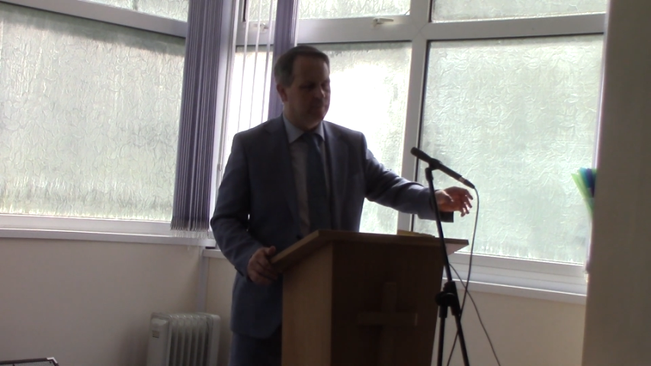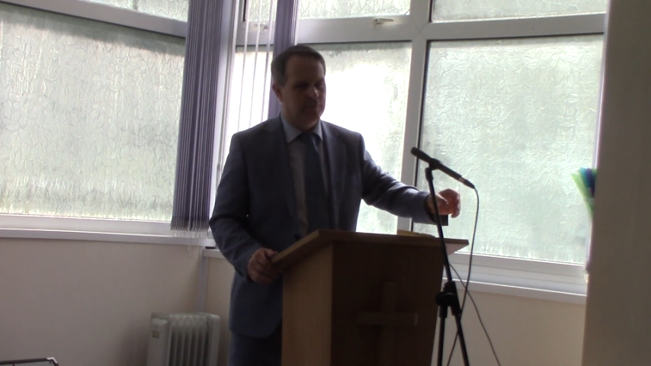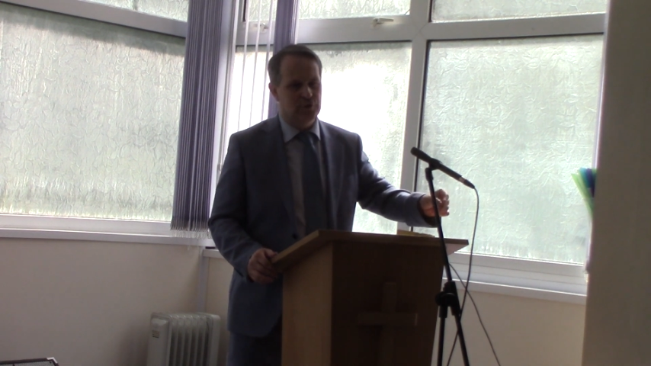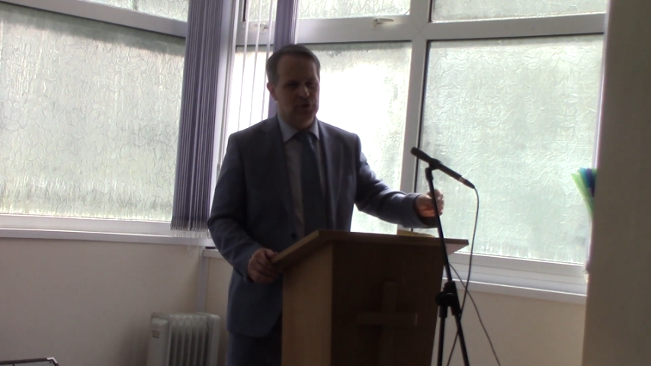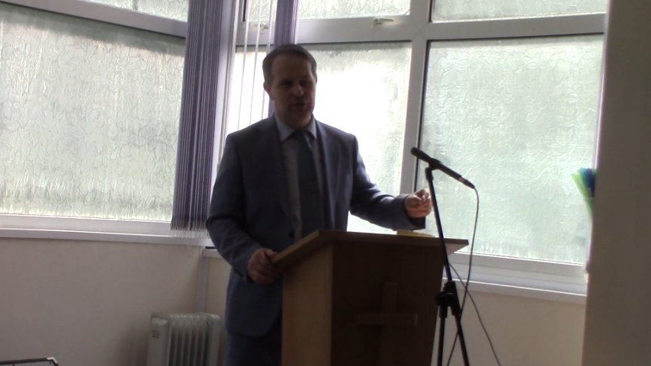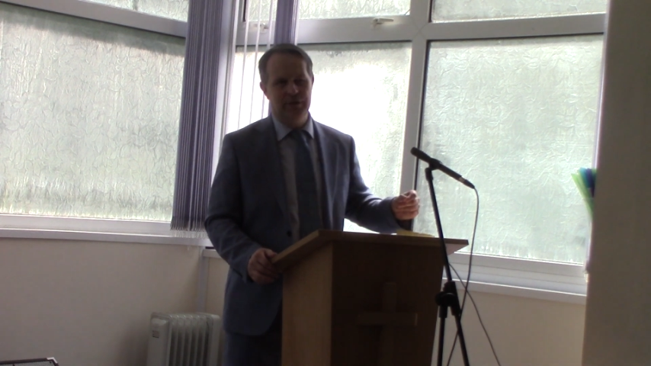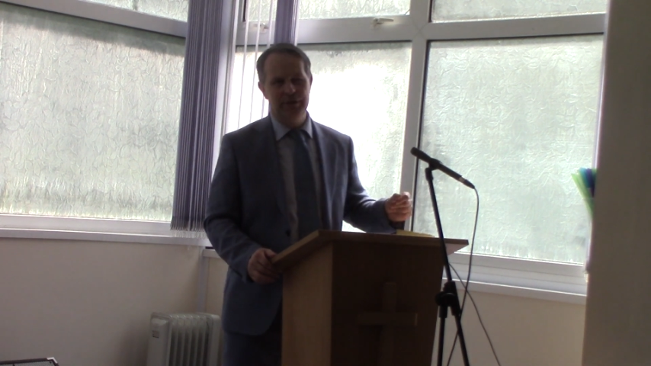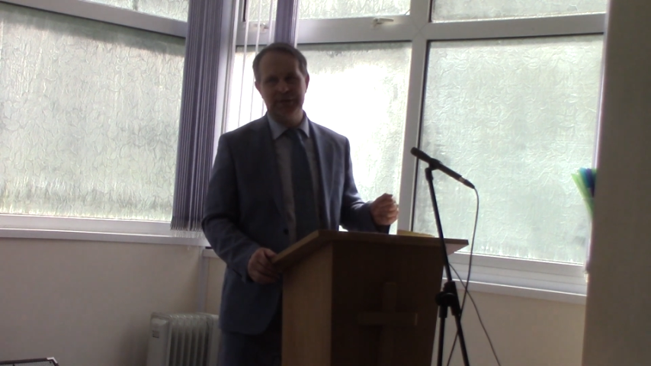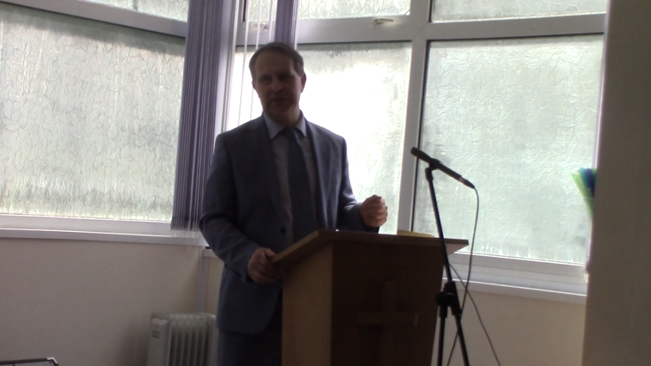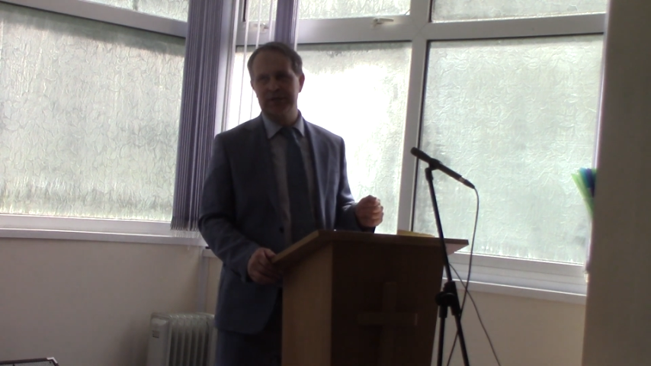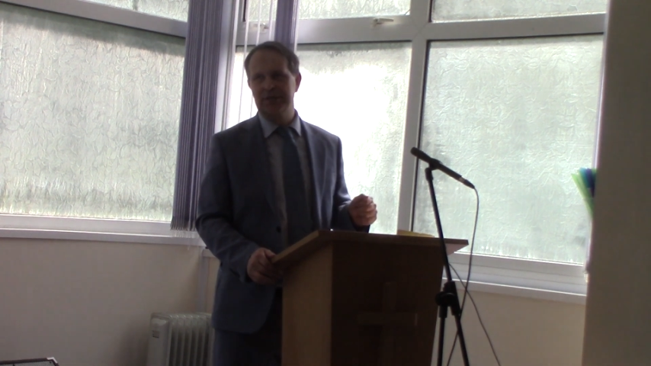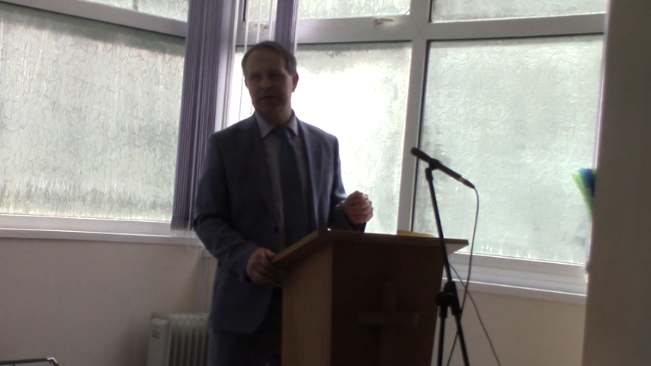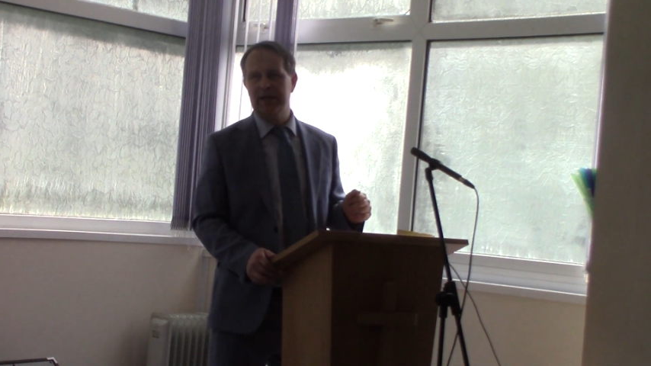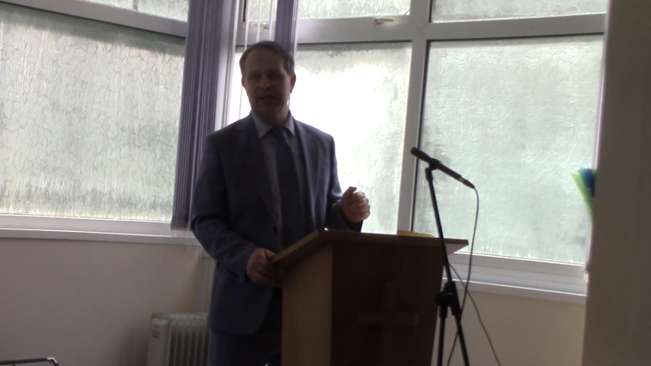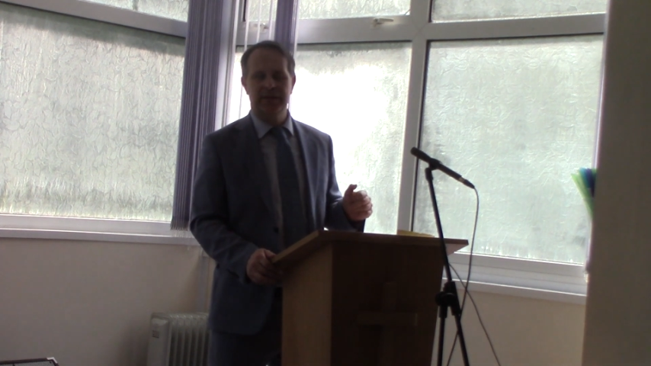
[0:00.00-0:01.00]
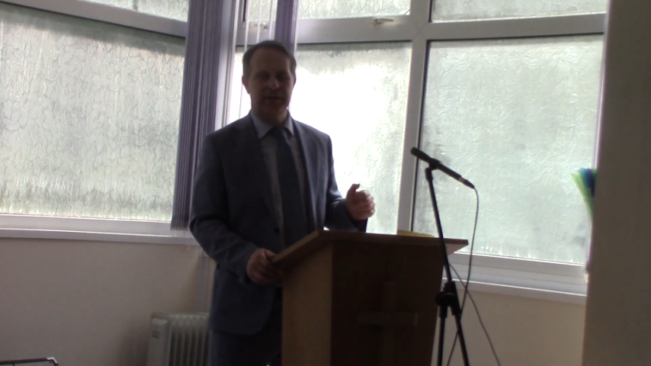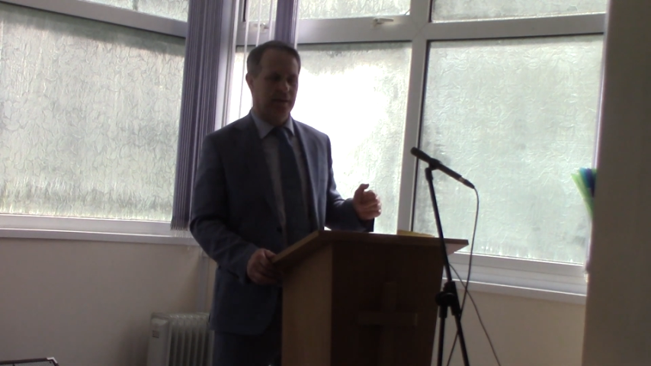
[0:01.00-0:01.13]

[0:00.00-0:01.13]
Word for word: Jesus said,